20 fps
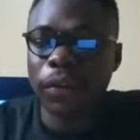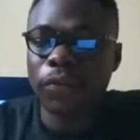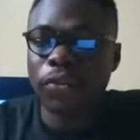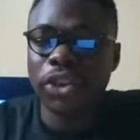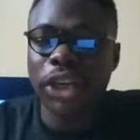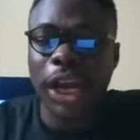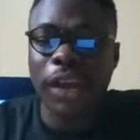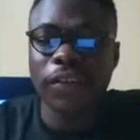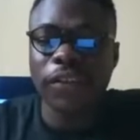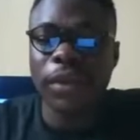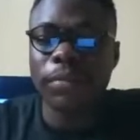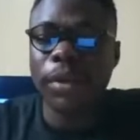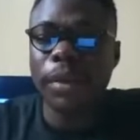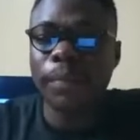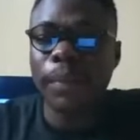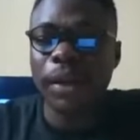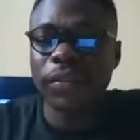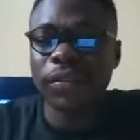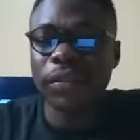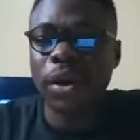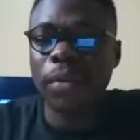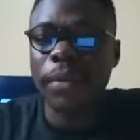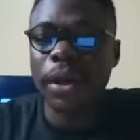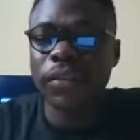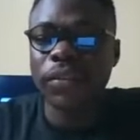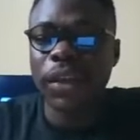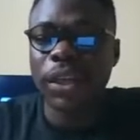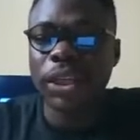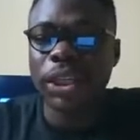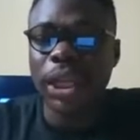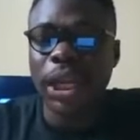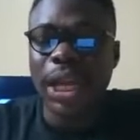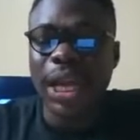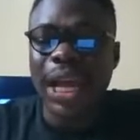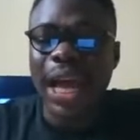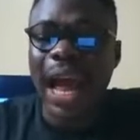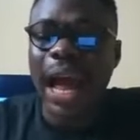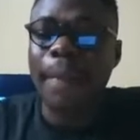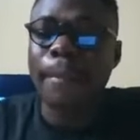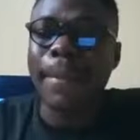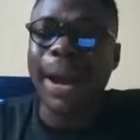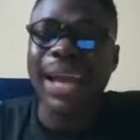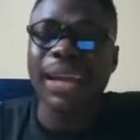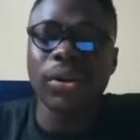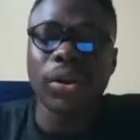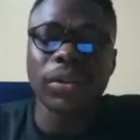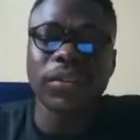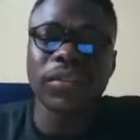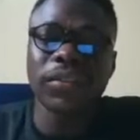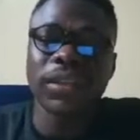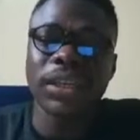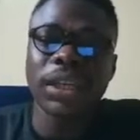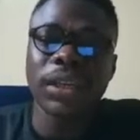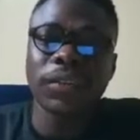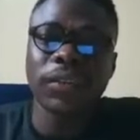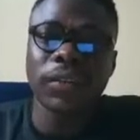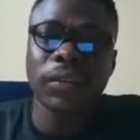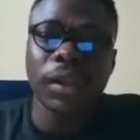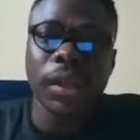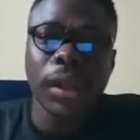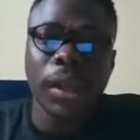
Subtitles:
If you try and send me a personal message, I might not see it.